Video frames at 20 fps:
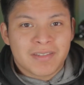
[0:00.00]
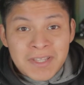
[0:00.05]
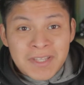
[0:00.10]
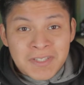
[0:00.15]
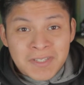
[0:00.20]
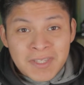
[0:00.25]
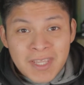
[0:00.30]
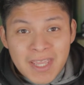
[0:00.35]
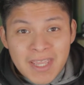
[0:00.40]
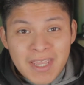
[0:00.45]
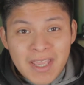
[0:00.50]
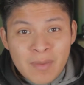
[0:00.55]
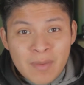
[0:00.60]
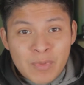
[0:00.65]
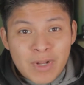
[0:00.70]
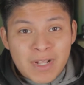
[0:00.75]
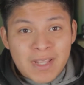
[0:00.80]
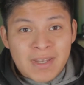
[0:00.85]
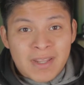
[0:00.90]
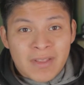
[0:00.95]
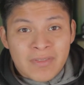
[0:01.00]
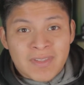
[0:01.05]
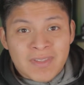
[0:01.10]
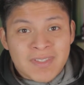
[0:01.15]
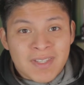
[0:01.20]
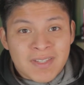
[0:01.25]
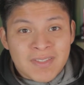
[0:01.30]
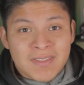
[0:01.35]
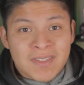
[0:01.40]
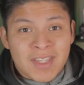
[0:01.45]
and today I'm breaking down the
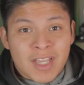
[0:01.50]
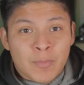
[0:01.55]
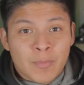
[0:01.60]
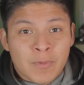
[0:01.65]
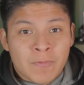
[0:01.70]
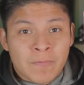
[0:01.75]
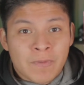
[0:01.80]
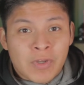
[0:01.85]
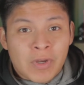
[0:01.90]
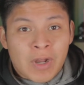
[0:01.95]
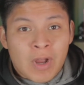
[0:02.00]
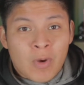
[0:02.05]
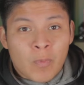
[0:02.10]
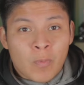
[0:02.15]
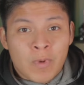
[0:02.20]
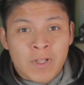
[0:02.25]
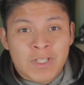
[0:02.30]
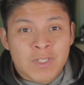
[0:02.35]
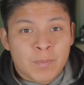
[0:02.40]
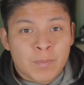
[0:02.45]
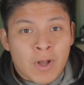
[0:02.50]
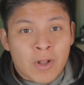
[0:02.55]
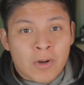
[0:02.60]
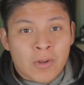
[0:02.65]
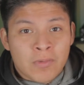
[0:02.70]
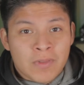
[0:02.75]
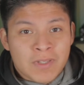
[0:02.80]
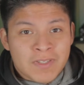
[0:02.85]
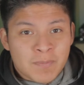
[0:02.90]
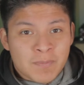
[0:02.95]
scents to help you figure out which
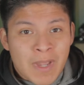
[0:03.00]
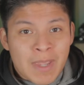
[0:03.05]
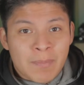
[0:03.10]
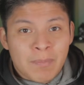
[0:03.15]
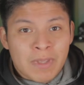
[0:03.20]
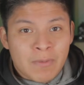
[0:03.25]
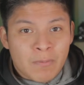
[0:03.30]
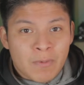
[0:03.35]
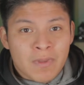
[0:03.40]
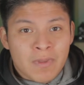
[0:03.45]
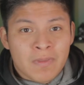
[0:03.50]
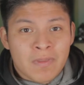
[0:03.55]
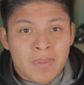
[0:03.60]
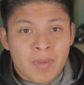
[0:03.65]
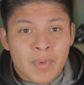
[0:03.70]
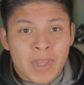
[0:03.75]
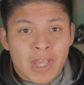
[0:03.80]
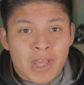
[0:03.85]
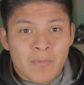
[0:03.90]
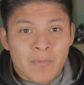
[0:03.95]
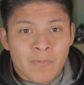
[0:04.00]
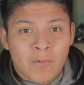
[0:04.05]
bottle this might be worth the pickup